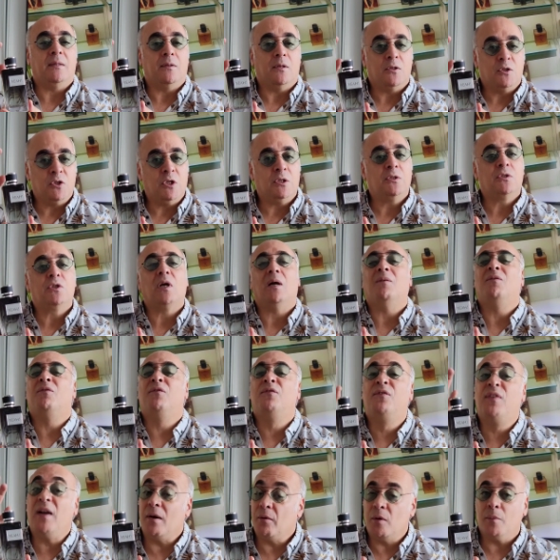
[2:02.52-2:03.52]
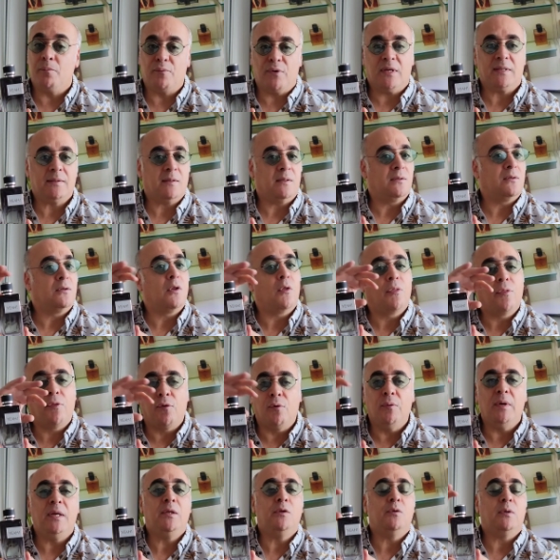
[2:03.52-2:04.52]
and the ginger are very present. The
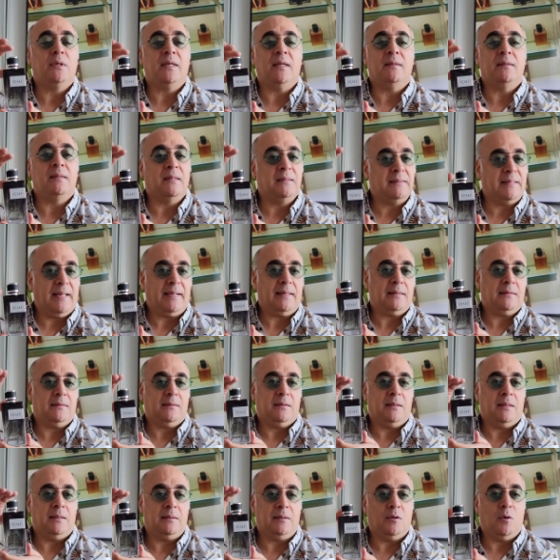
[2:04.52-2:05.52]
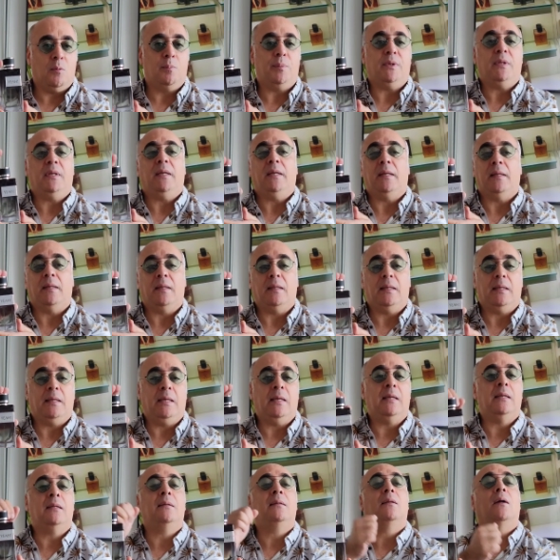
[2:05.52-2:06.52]
three you can detect in the opening.
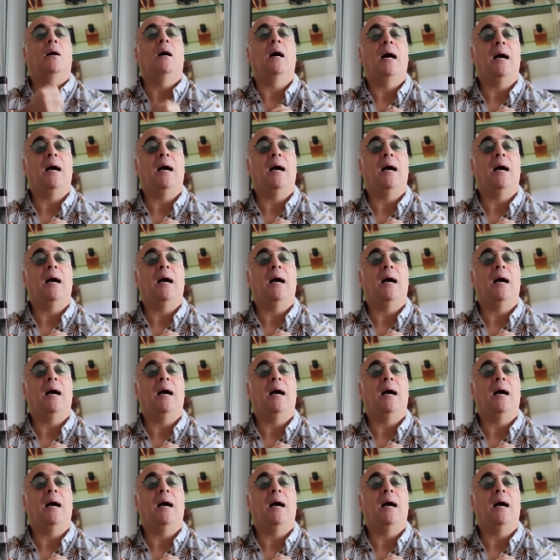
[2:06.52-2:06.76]
In the